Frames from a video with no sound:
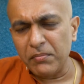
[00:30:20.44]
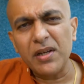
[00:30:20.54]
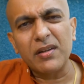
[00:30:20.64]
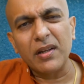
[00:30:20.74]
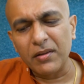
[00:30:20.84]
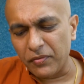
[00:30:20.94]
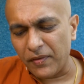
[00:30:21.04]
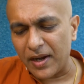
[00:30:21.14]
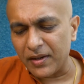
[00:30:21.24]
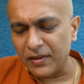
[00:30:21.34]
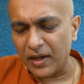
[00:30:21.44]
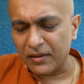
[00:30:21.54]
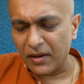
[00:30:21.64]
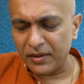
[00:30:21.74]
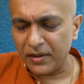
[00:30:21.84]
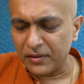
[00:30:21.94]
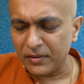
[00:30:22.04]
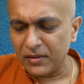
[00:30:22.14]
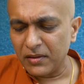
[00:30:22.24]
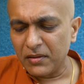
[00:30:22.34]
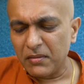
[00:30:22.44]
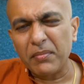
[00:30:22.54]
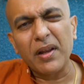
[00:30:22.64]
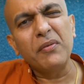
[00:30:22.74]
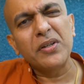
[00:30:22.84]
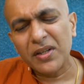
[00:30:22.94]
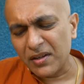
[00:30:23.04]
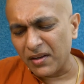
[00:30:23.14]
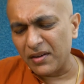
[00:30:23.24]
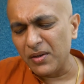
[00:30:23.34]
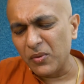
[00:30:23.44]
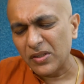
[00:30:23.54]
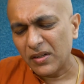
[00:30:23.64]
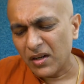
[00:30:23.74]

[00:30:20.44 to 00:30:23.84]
the meat and the fat in that curry. But I wish that curry was